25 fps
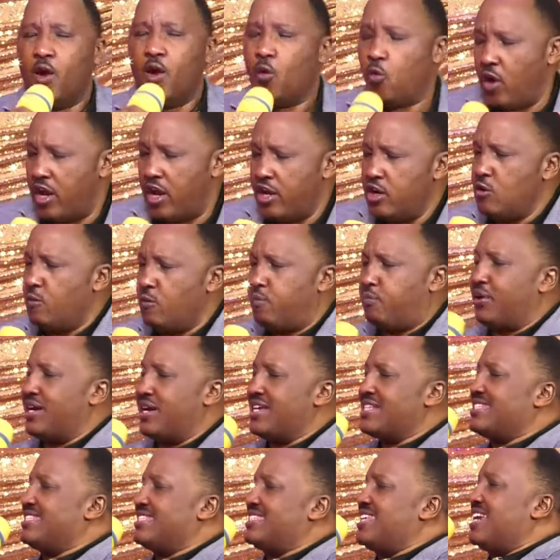When you
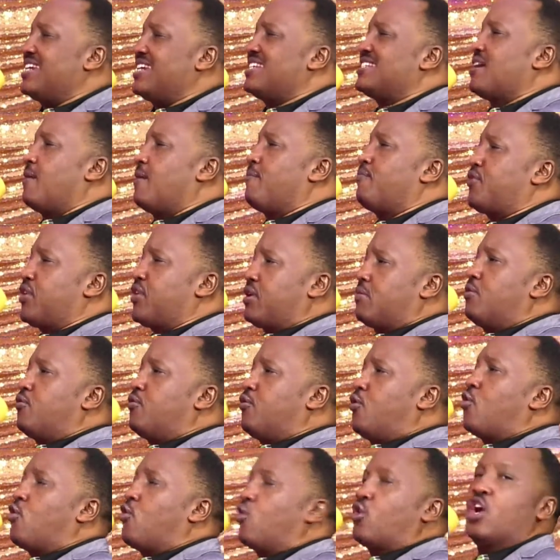present something
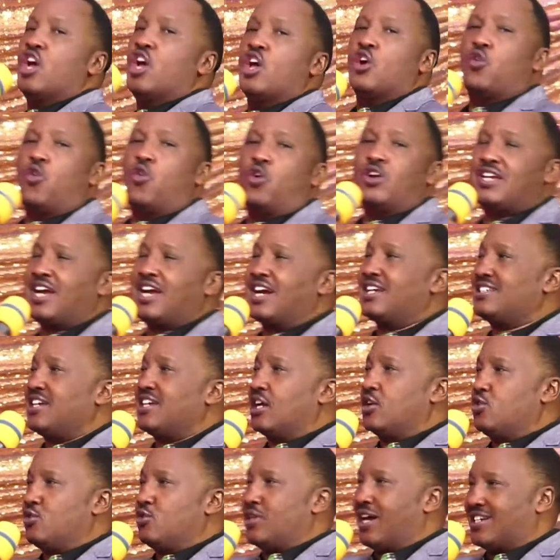before God, God can
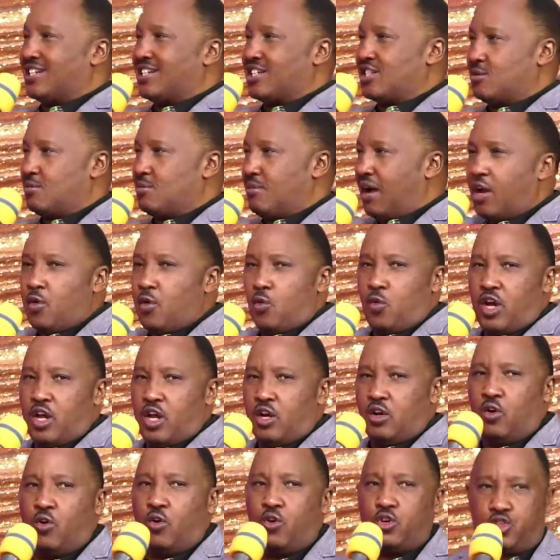tell you that is my
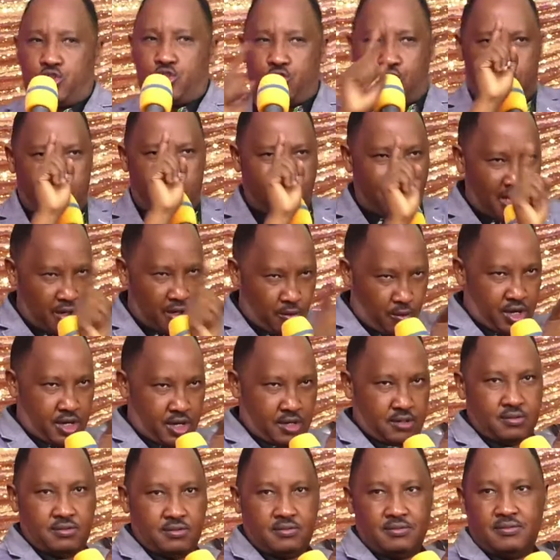will or it's not my will.